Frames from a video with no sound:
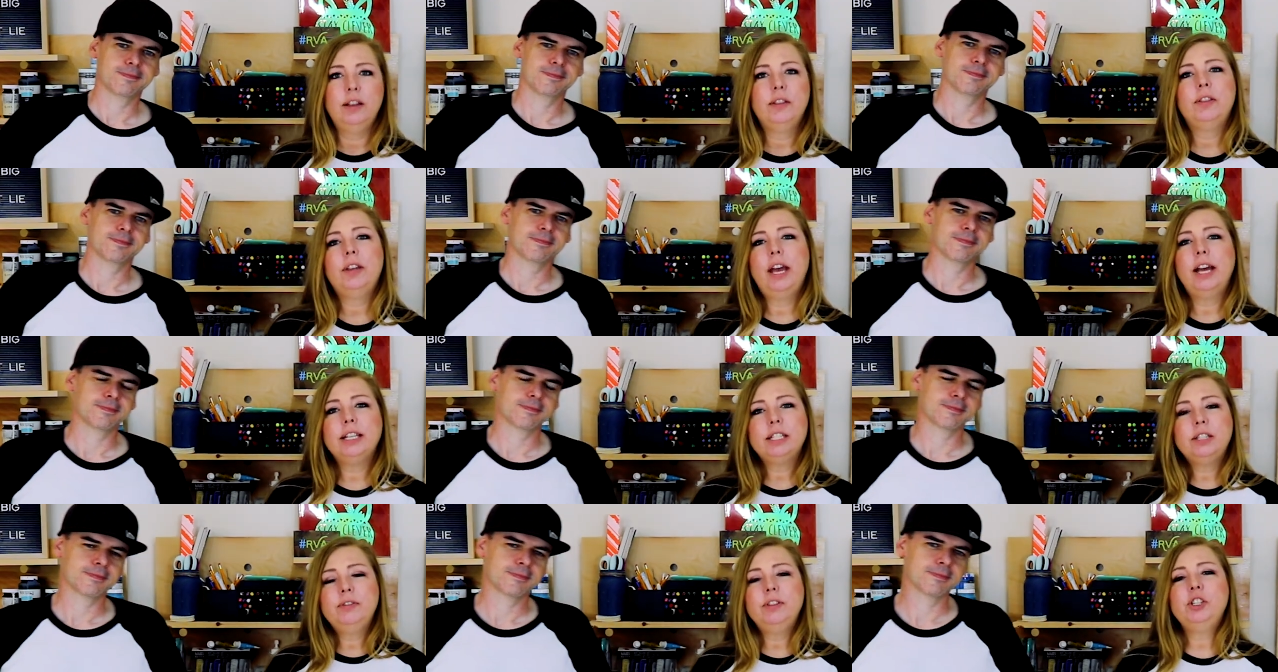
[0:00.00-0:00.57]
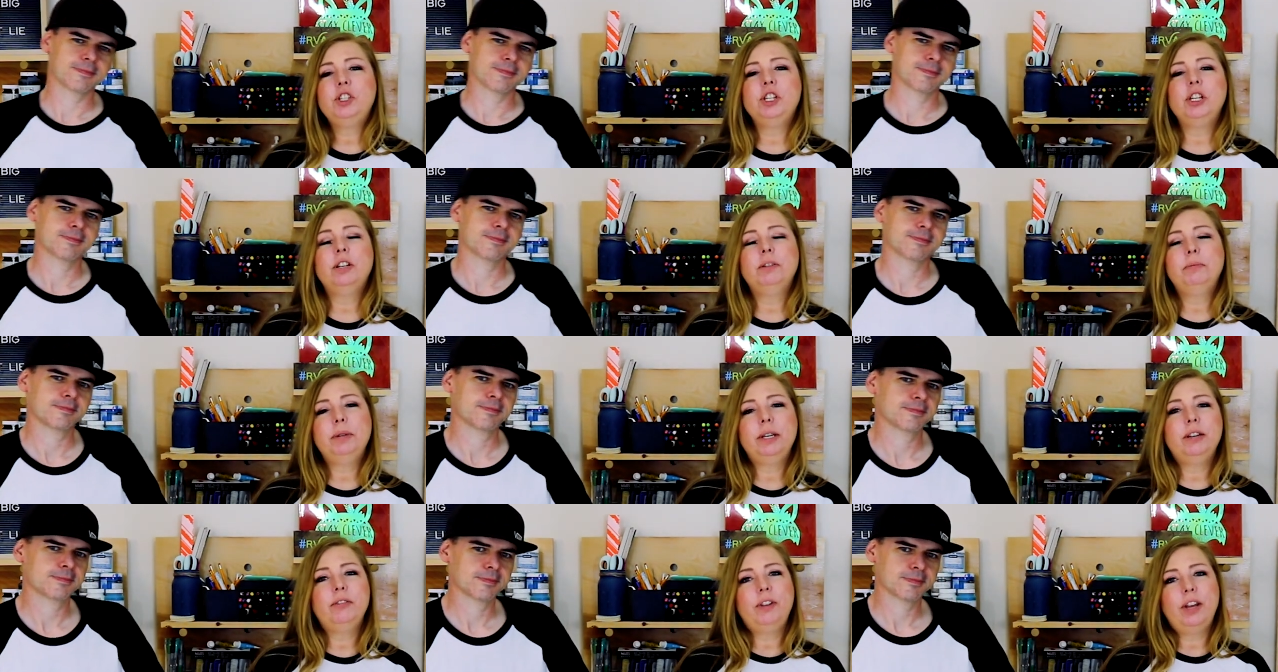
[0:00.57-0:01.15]
Speaker 1: The SVG
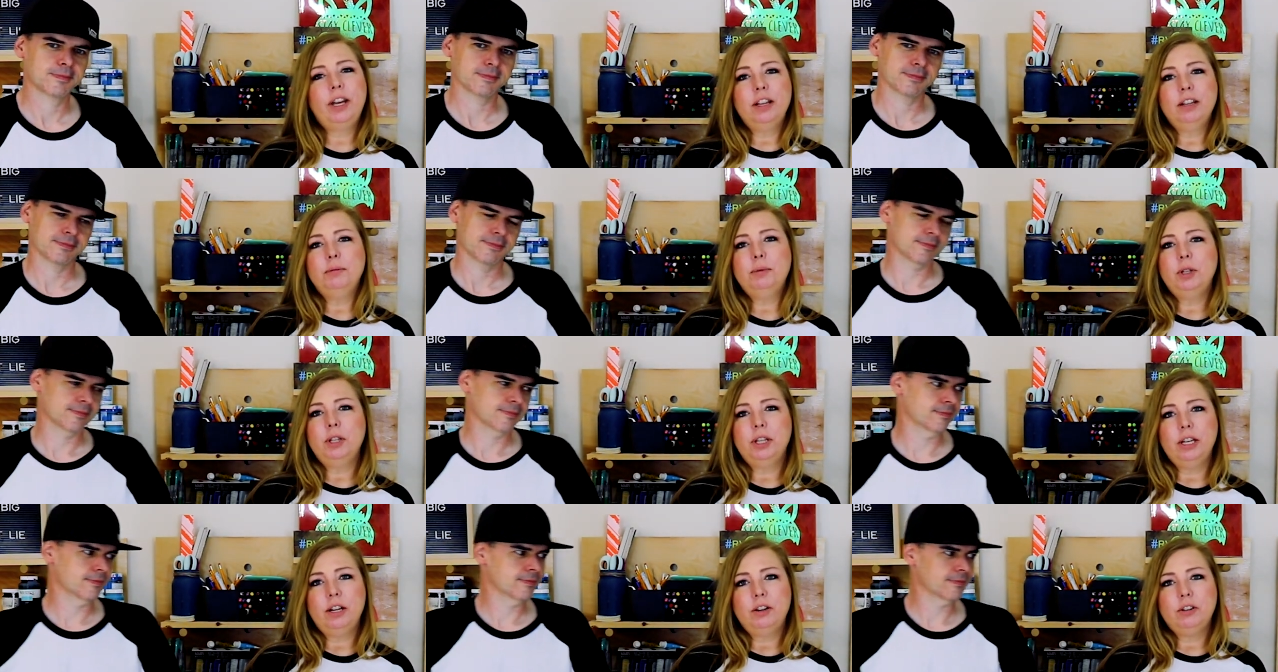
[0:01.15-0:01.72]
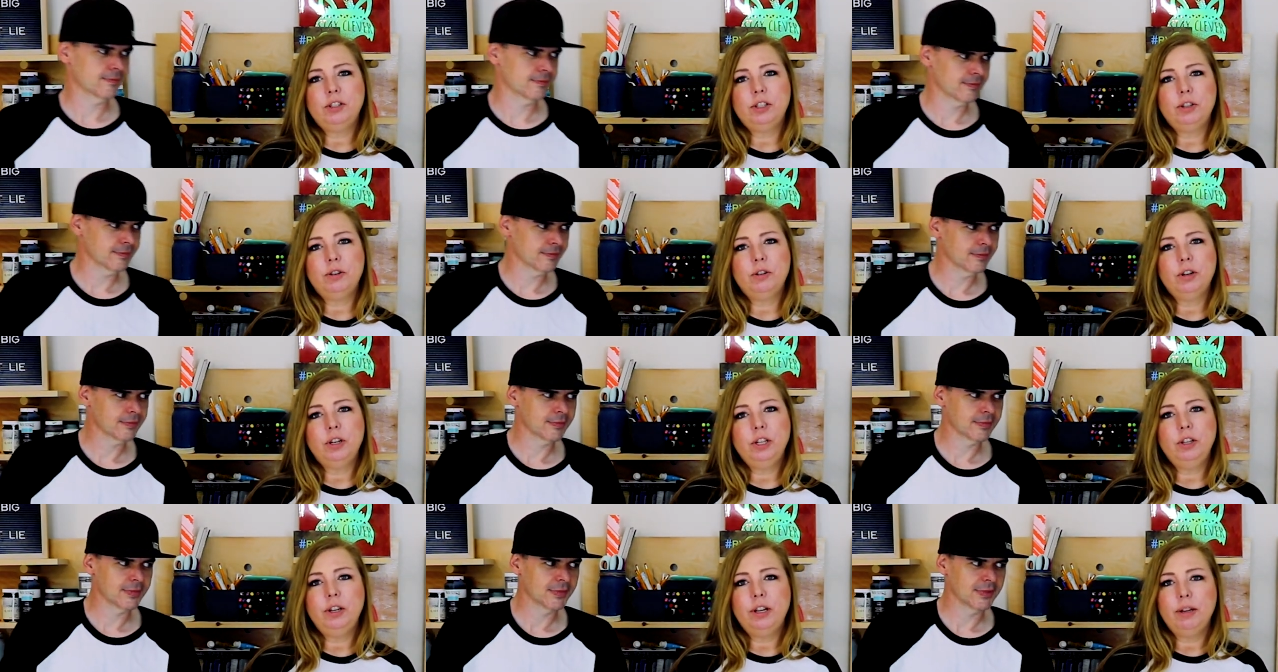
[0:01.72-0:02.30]
will be available in our
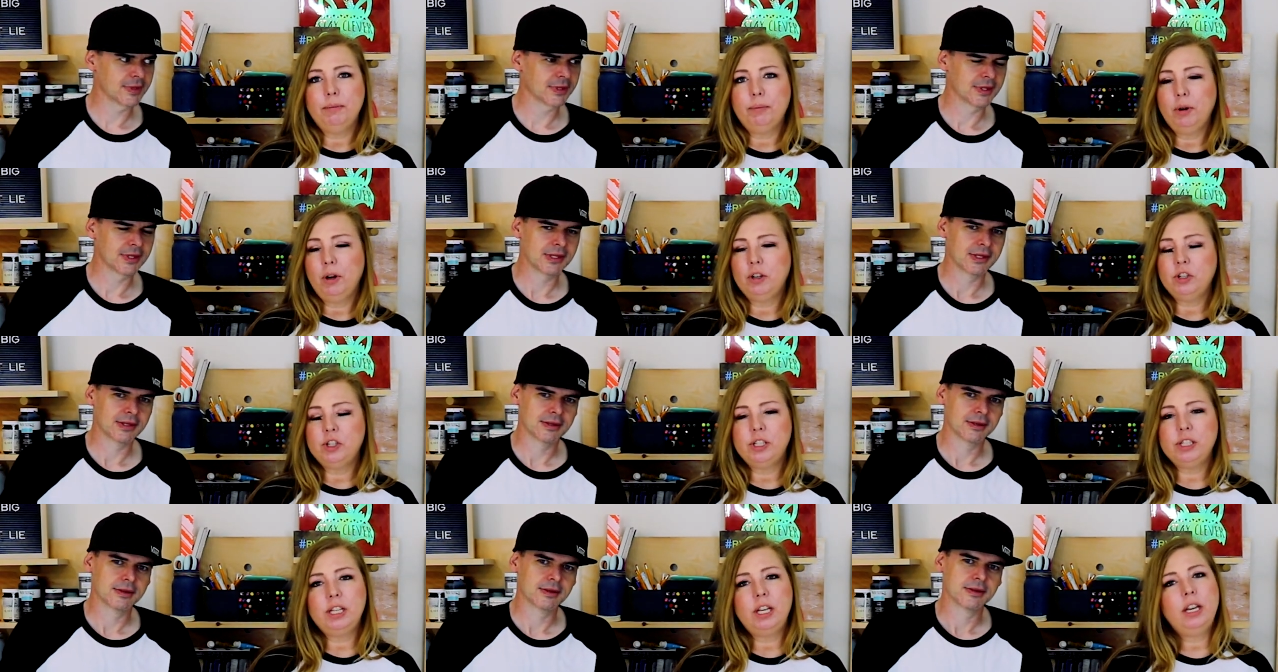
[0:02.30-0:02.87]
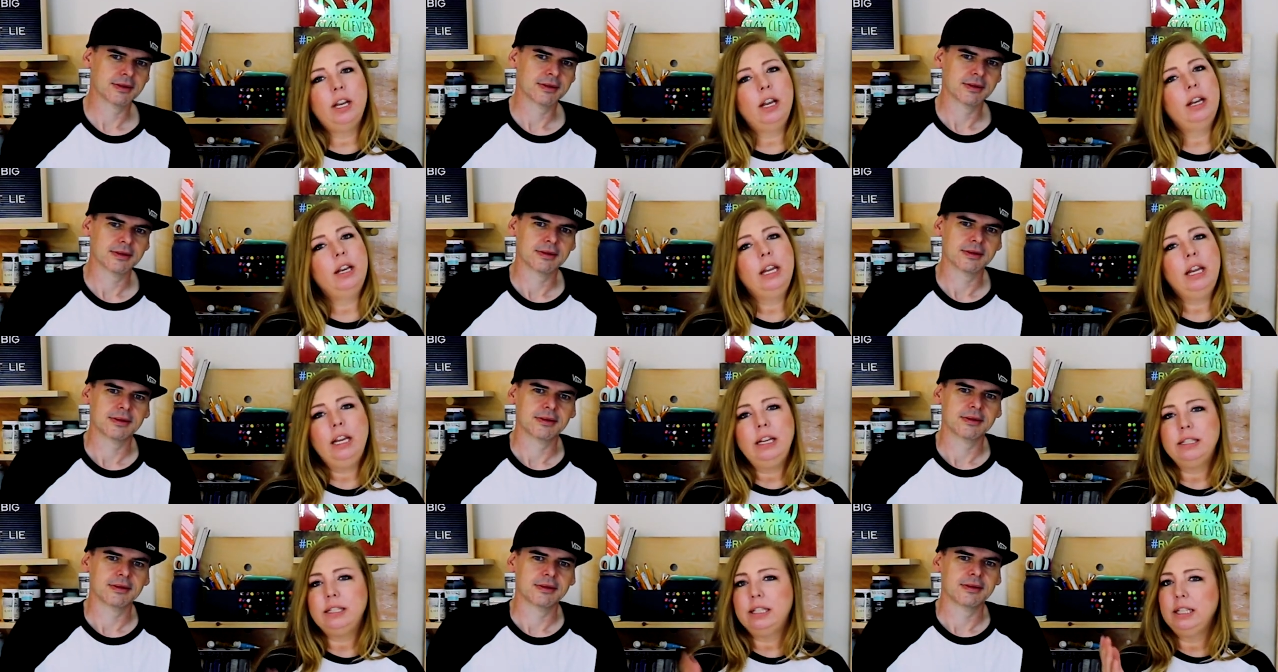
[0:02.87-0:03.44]
store. You can purchase it
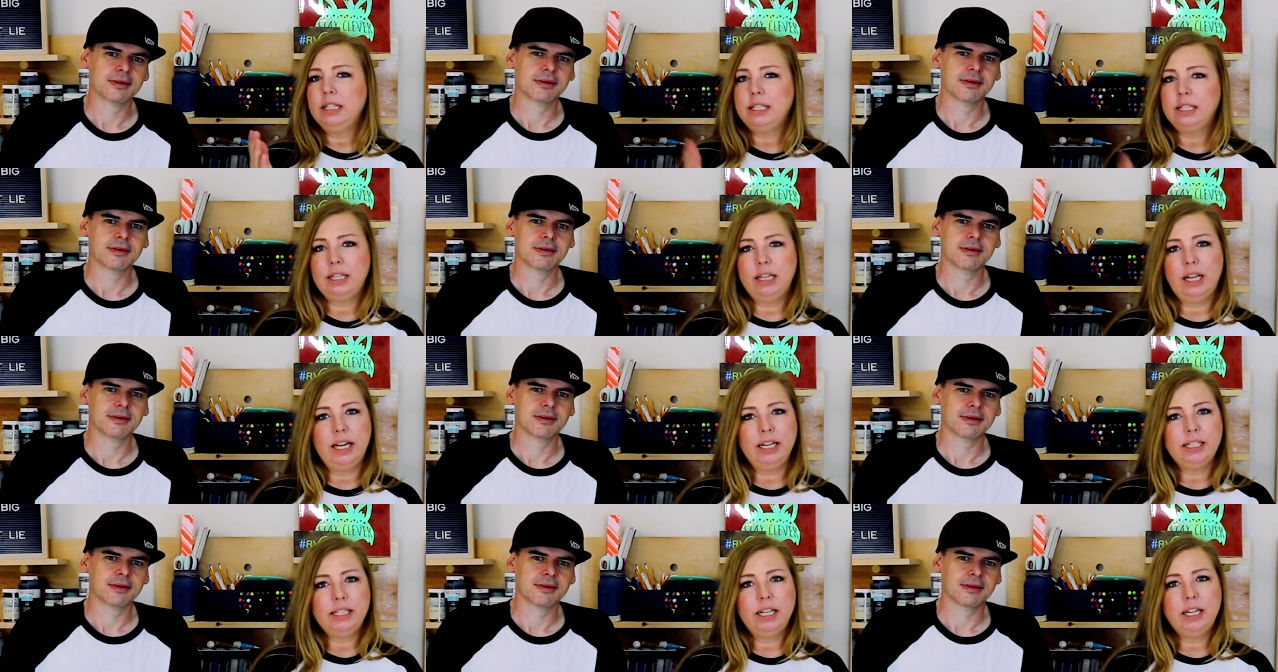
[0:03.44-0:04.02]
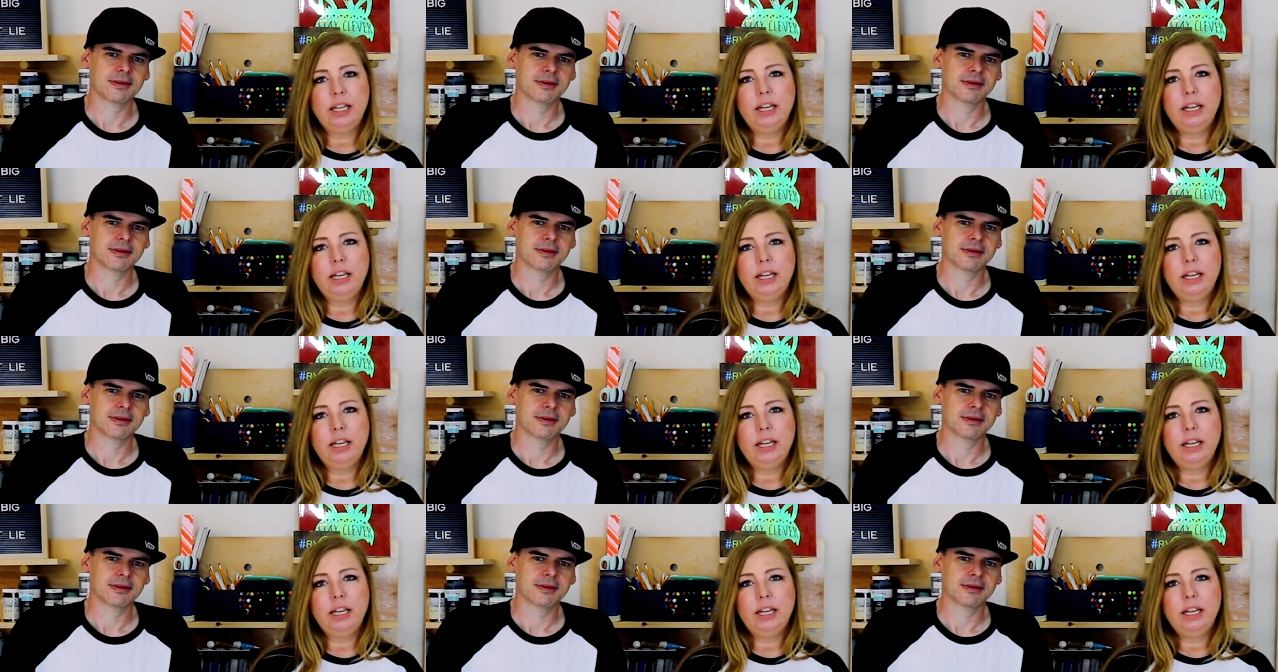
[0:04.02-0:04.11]
and easily slice